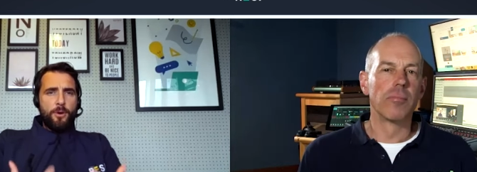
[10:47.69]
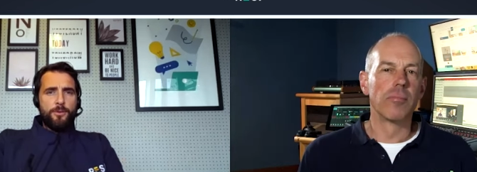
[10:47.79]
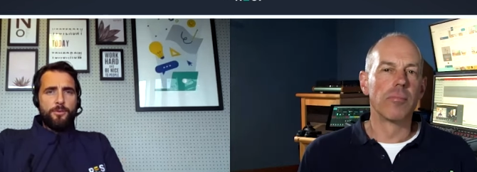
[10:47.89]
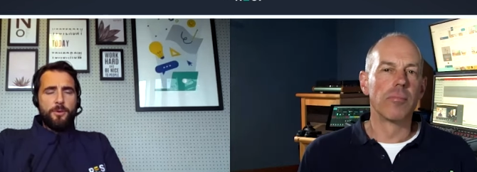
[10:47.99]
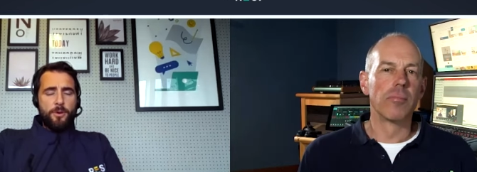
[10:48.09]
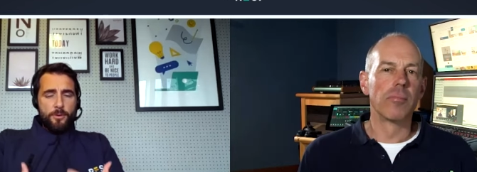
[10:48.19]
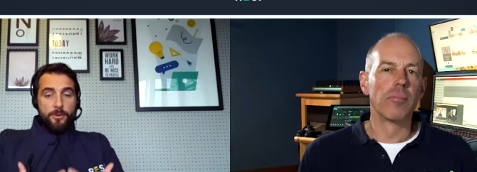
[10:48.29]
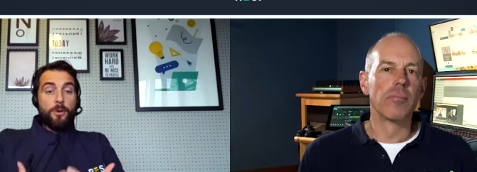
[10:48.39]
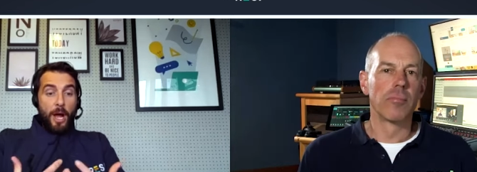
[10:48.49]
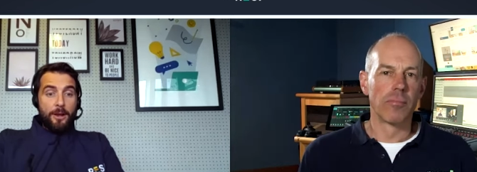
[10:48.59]

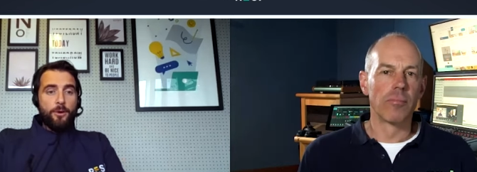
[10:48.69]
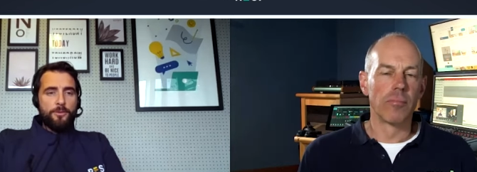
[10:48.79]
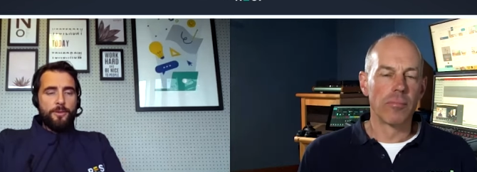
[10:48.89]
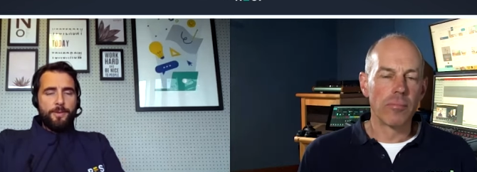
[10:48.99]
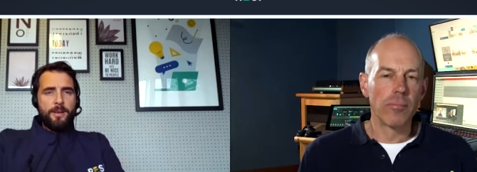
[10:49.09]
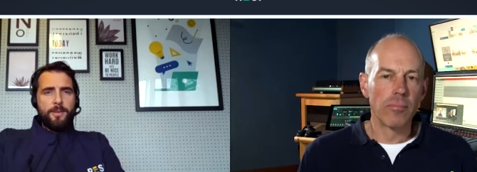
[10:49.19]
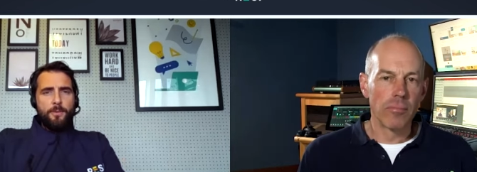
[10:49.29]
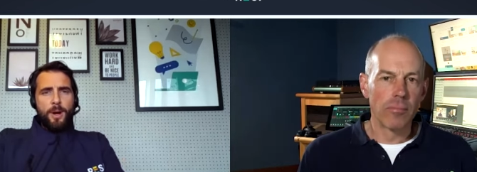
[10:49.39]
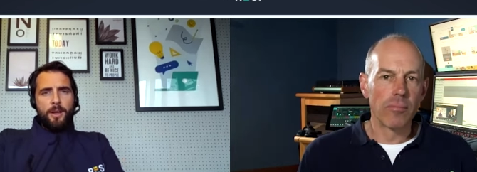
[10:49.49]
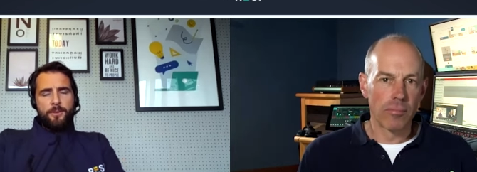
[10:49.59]

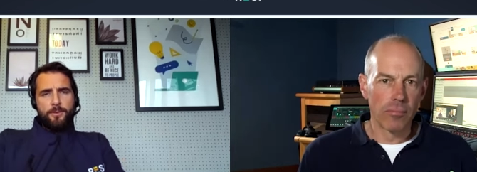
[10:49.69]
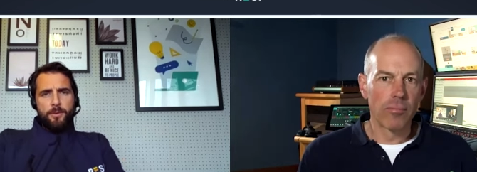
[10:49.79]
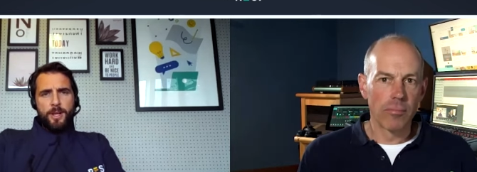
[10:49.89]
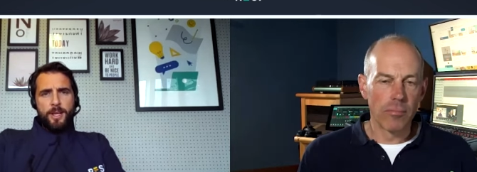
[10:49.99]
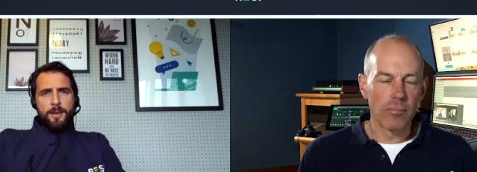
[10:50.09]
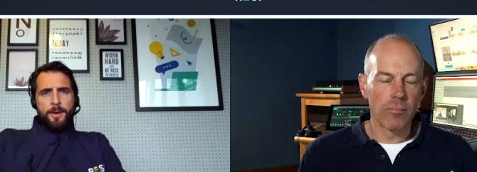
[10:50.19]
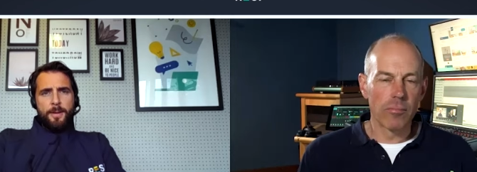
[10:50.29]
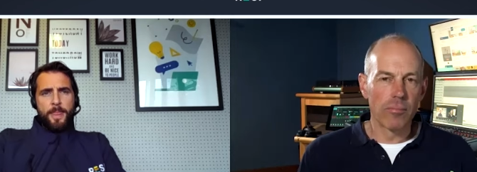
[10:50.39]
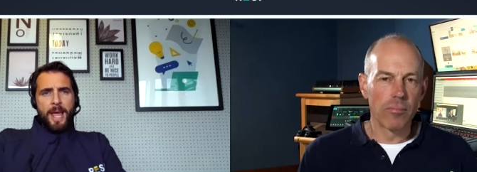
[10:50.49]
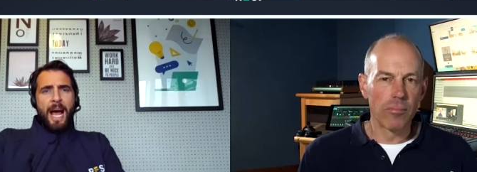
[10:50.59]
Speaker 1: cost-effective ways of really
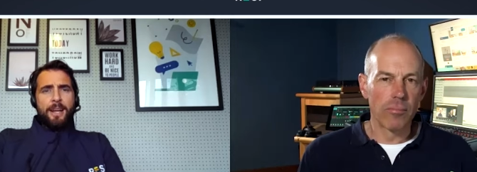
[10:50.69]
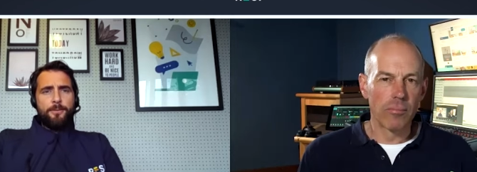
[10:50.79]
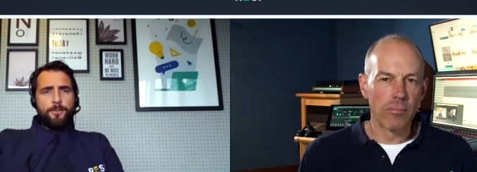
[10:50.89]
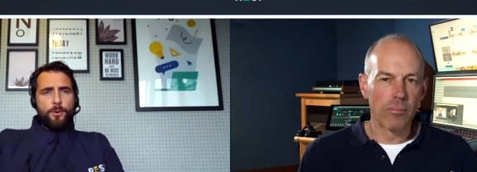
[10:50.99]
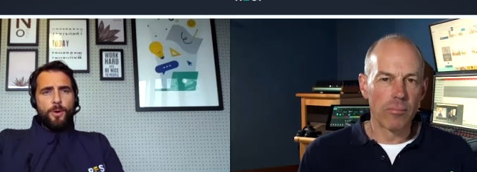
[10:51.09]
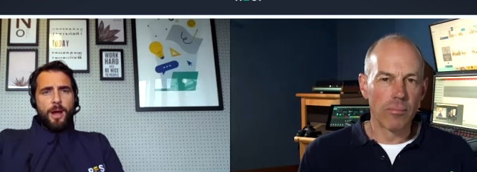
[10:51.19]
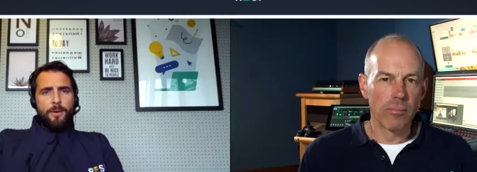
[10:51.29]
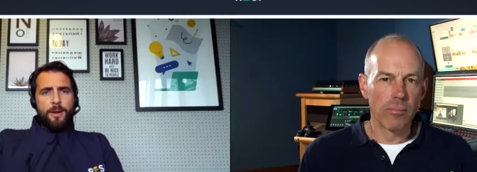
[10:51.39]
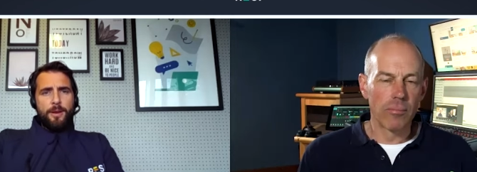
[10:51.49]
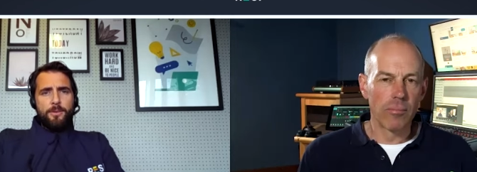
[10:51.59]
adding floor
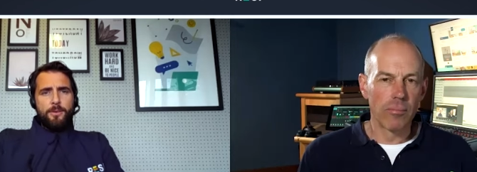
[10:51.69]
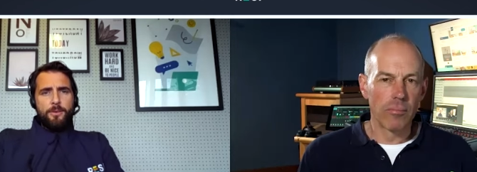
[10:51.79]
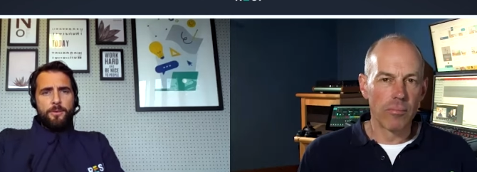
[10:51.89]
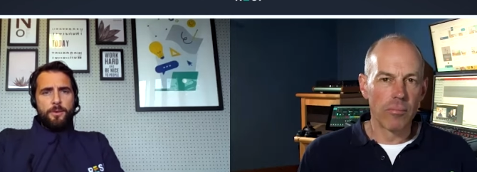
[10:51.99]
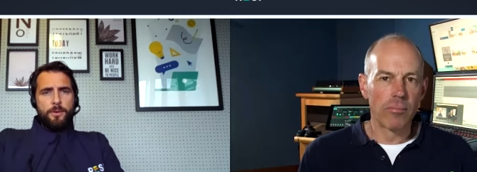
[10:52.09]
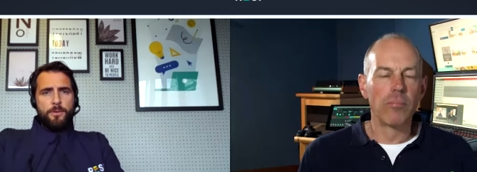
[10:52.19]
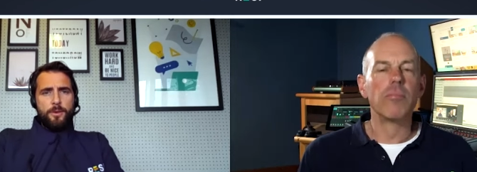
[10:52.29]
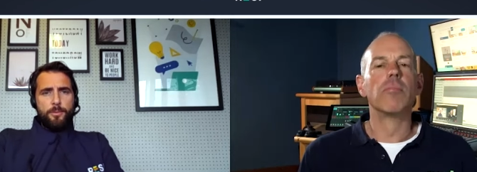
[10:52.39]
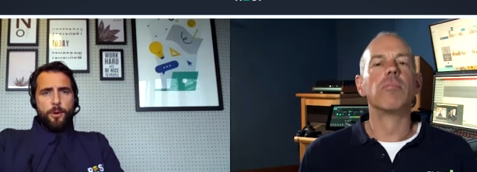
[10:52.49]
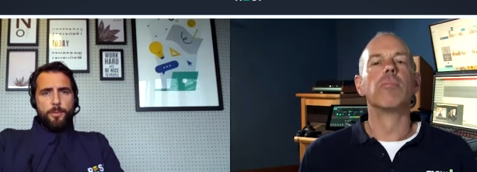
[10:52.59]
area to
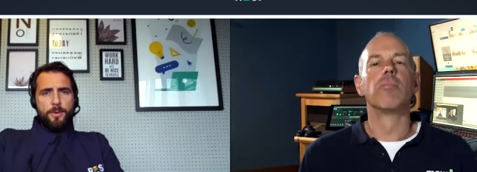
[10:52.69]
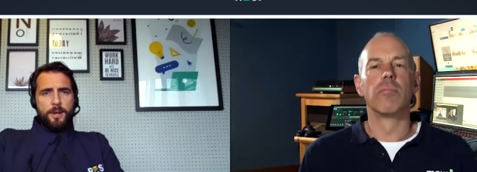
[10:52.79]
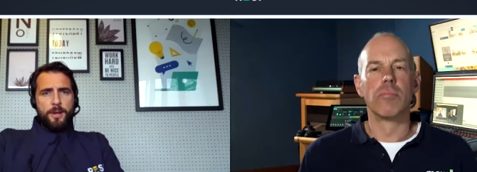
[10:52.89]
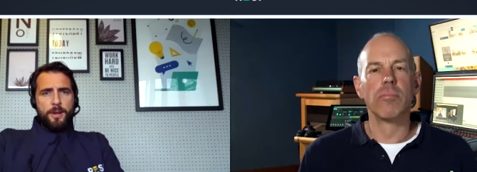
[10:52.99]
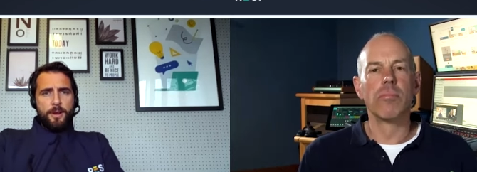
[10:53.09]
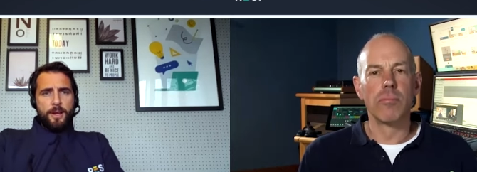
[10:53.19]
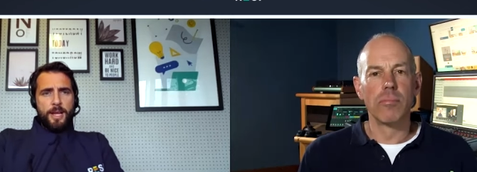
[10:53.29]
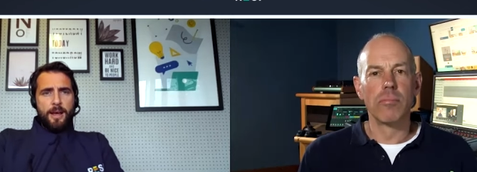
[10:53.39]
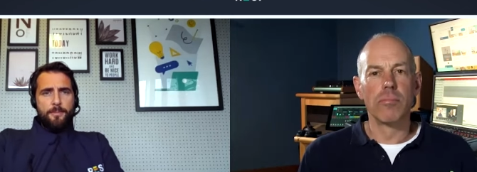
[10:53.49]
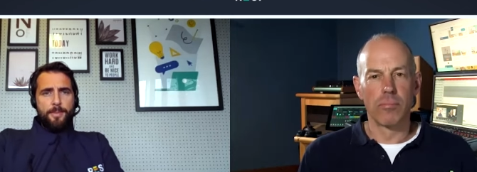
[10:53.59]
the property
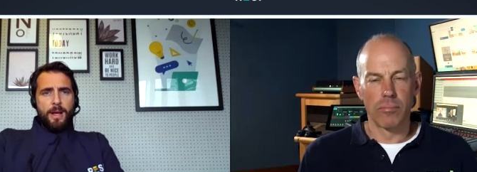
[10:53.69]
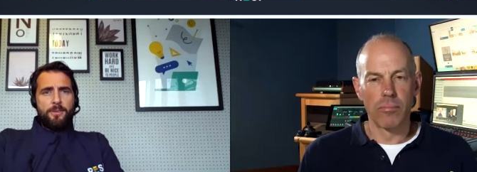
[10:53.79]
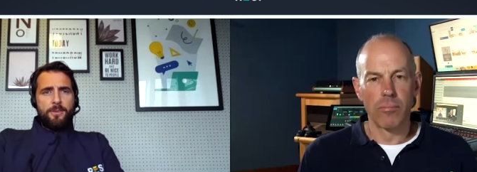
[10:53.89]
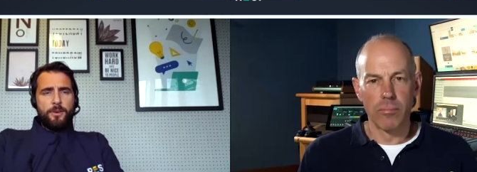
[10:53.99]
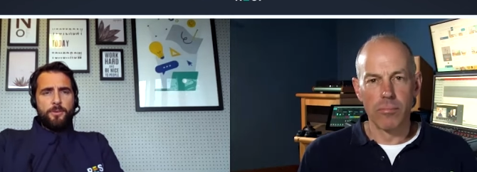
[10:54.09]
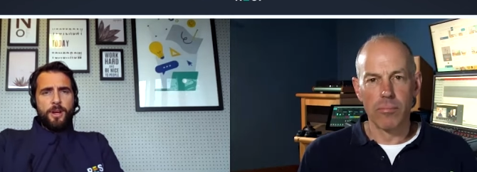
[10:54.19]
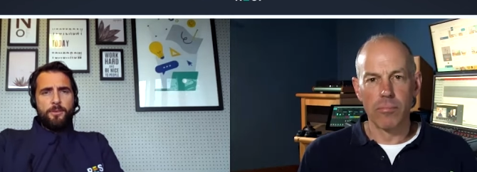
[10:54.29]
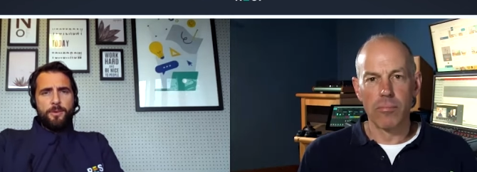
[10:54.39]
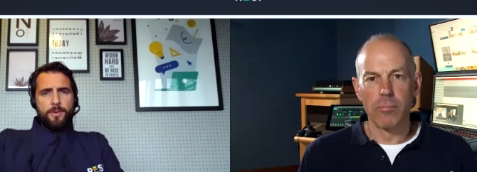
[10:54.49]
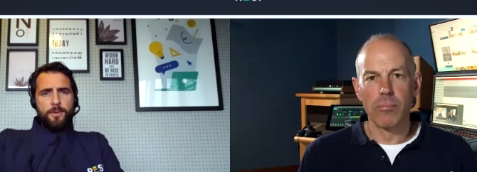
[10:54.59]
and getting better use
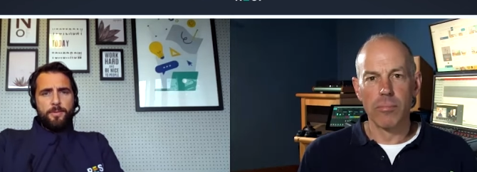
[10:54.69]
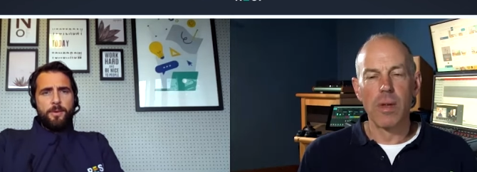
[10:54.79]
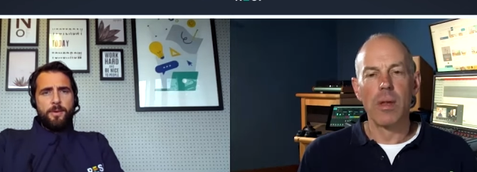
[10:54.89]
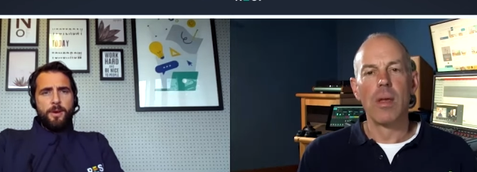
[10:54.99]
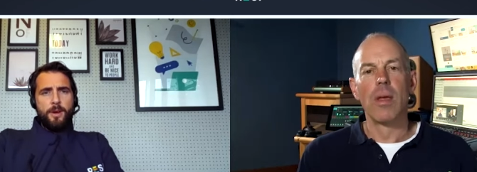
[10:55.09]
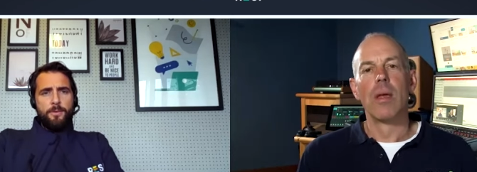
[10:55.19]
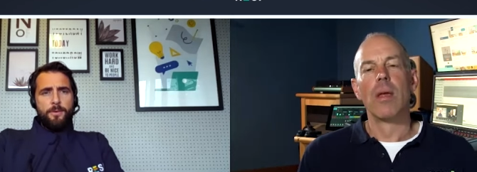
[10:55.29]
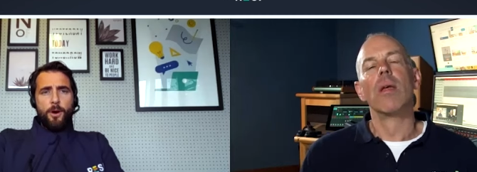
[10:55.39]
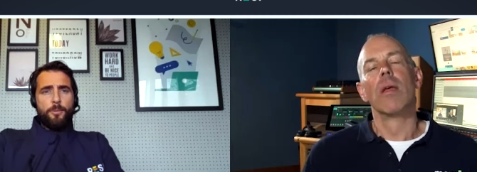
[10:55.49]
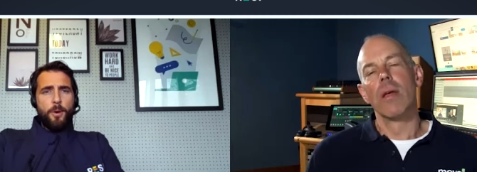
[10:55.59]
out of it for
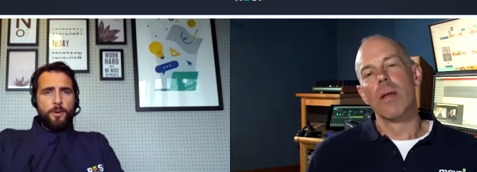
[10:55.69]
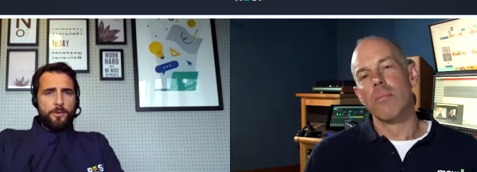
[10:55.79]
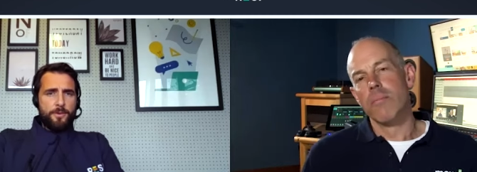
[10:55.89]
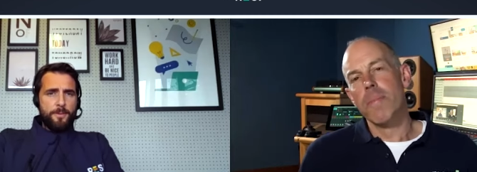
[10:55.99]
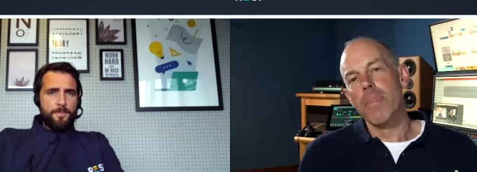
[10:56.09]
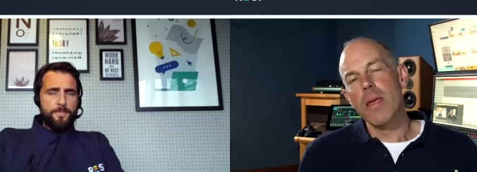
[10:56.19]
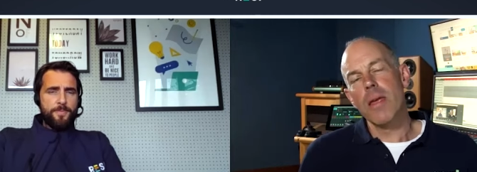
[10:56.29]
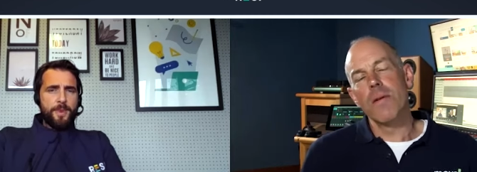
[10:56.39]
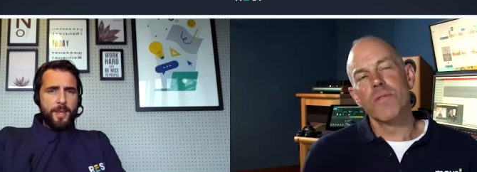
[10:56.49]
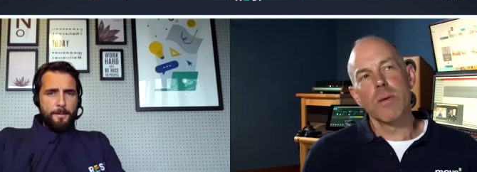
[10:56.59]
homeowners.
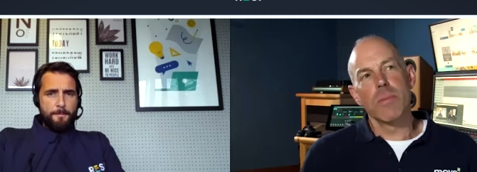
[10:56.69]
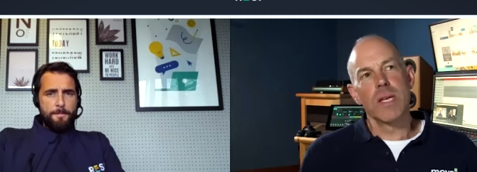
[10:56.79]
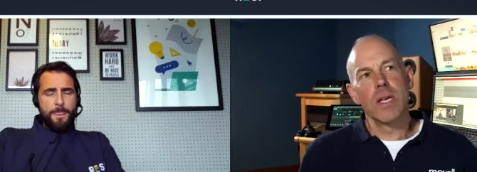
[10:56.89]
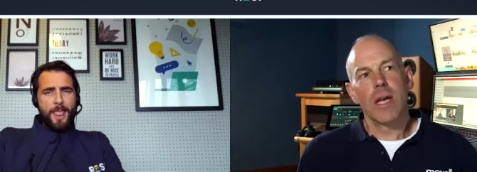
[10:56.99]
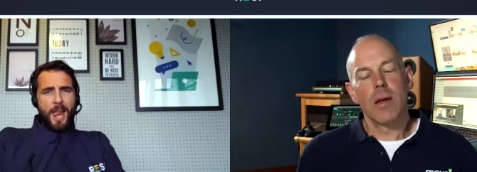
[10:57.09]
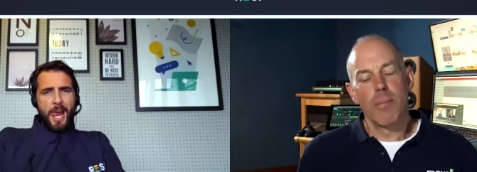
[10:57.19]
Speaker 2: If somebody